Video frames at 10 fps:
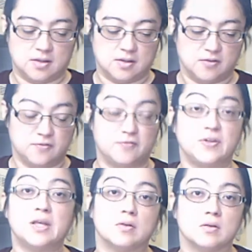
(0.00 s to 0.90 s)

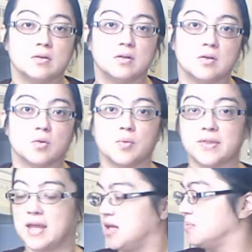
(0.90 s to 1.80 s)
veal with
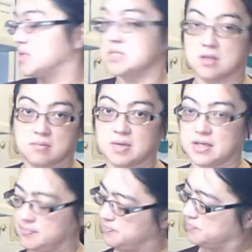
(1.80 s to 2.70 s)
ham is not
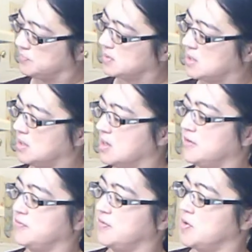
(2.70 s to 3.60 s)
mine. I got it
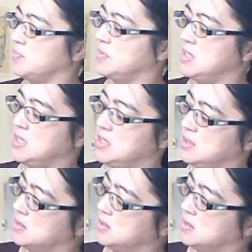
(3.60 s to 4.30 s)
from the